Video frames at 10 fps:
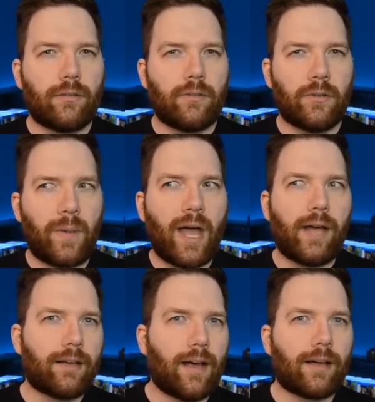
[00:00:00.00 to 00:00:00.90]
the
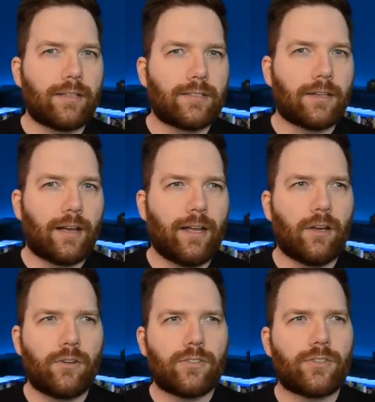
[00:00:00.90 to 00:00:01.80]
bad guys. I
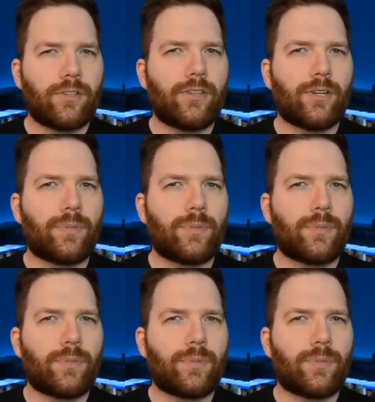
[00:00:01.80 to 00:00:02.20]
understood their